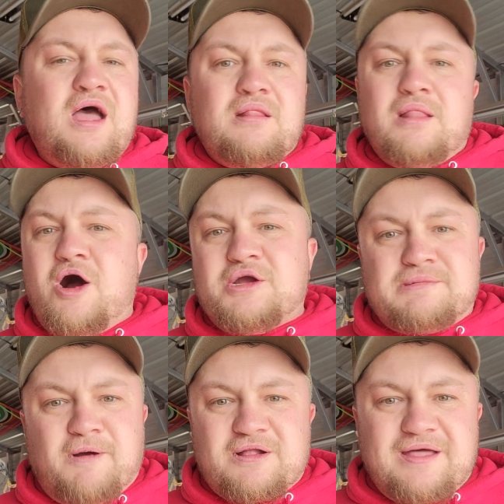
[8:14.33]

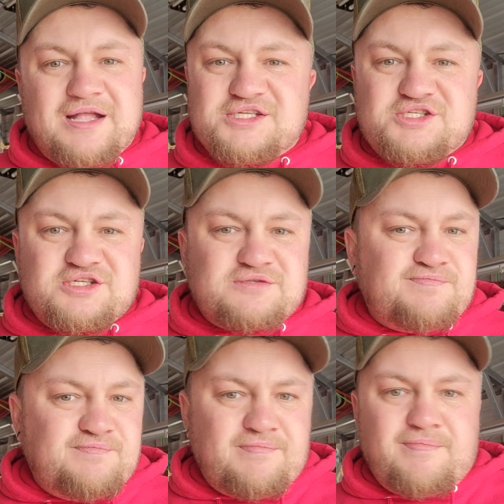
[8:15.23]
Longest part of that is just
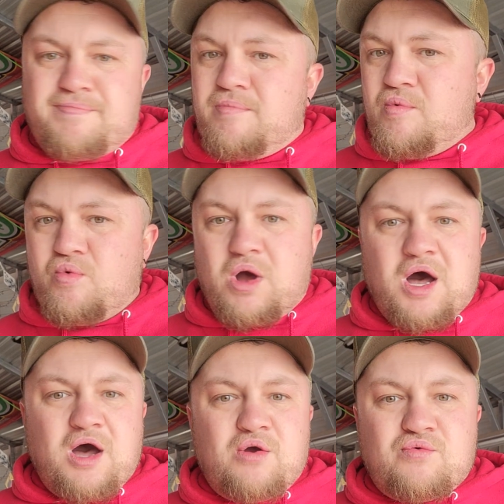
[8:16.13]

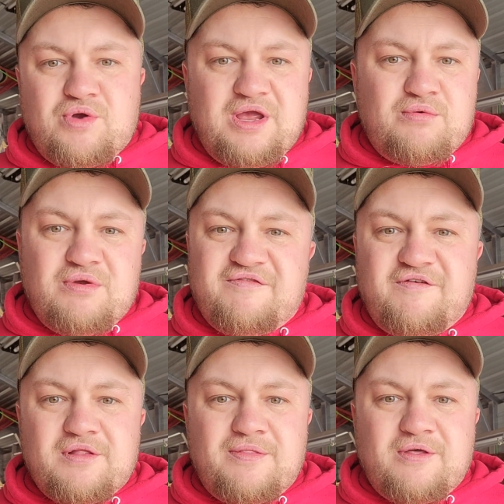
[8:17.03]

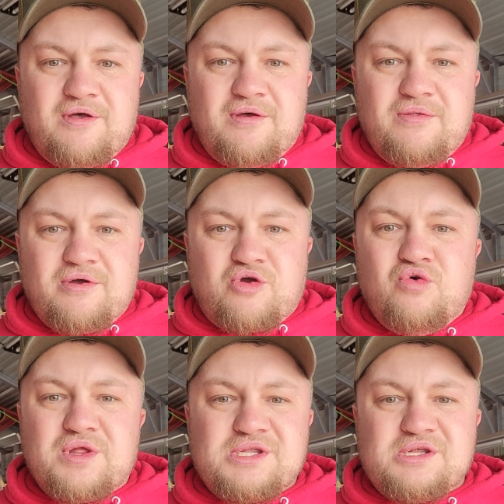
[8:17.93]
refilling the
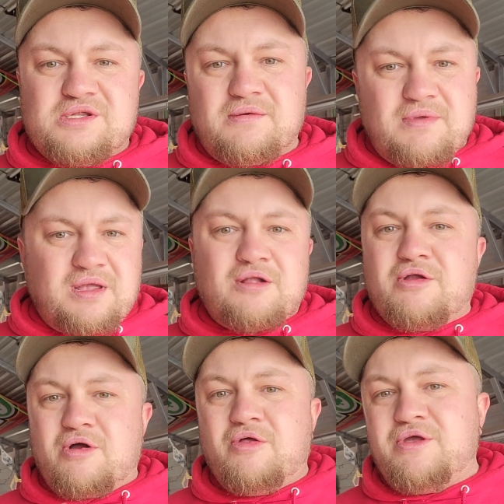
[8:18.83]
coolant system and get
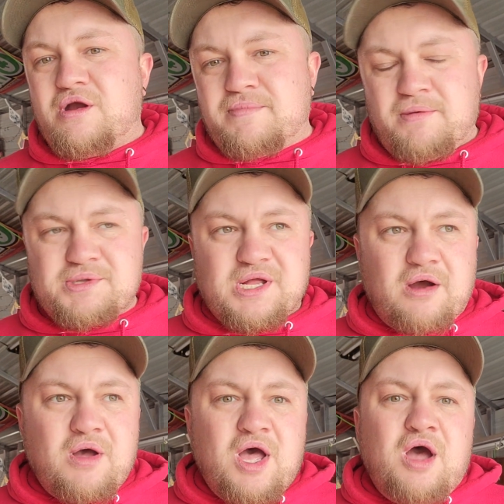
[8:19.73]
on all the air bubbles
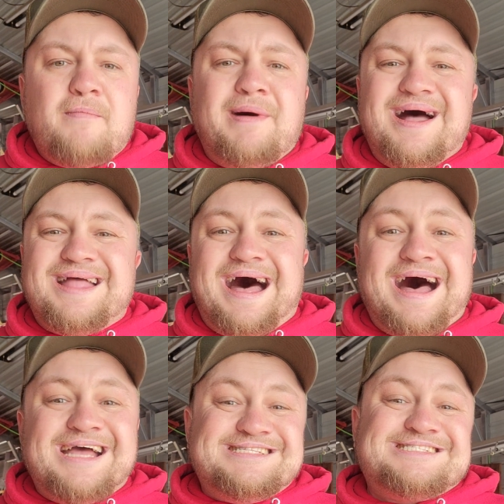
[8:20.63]
out. But
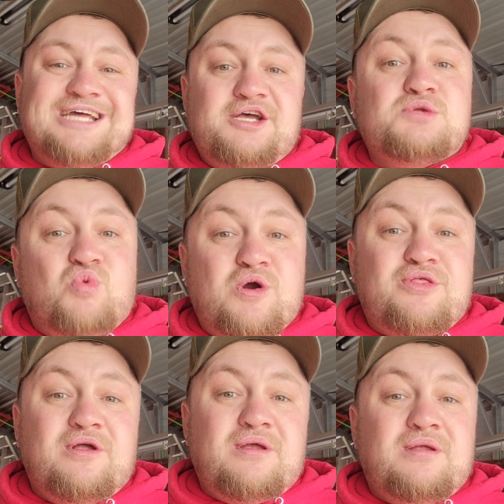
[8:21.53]
I'd say it's
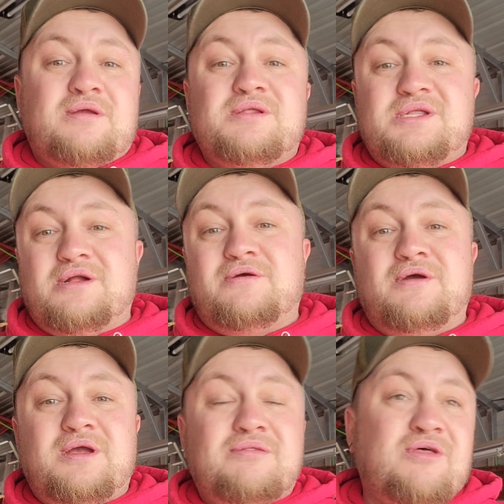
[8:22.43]
worth it, in
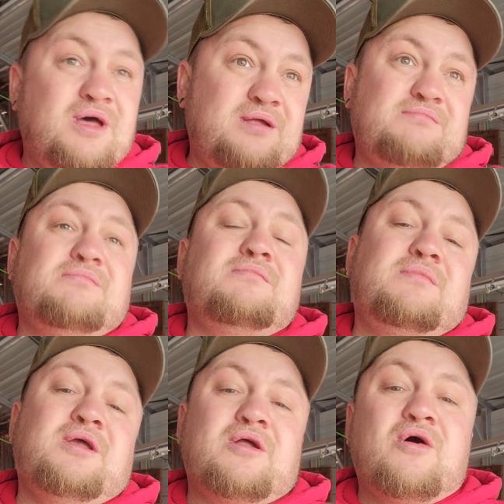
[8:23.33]
considering that
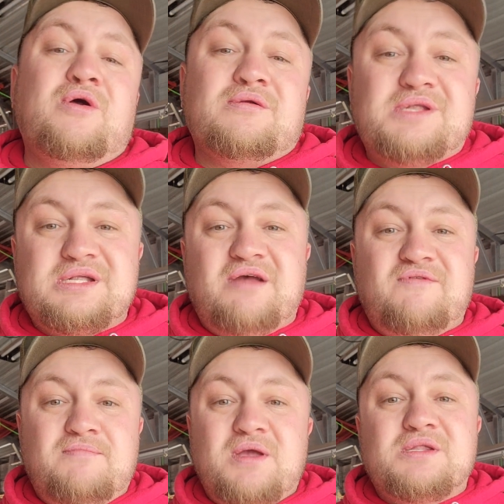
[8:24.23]
it'll save
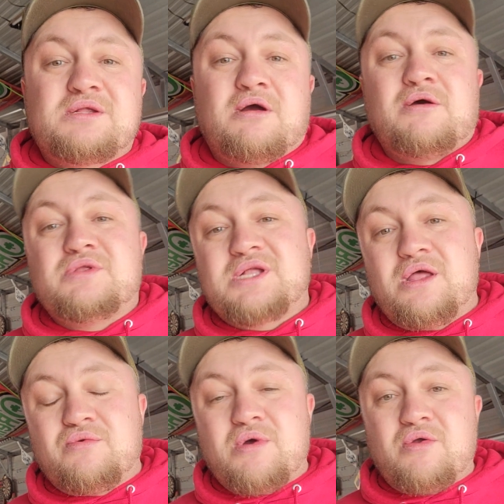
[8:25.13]
you being stuck on the side
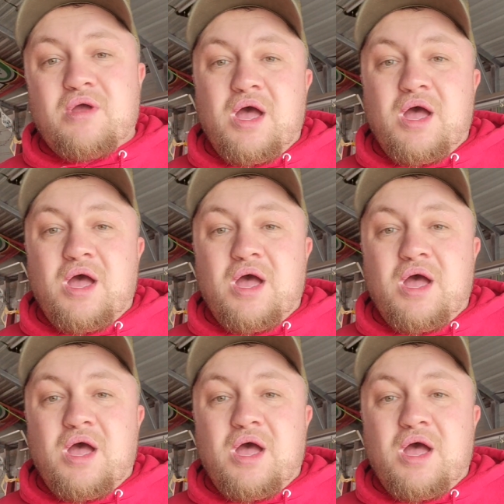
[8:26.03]
of the road.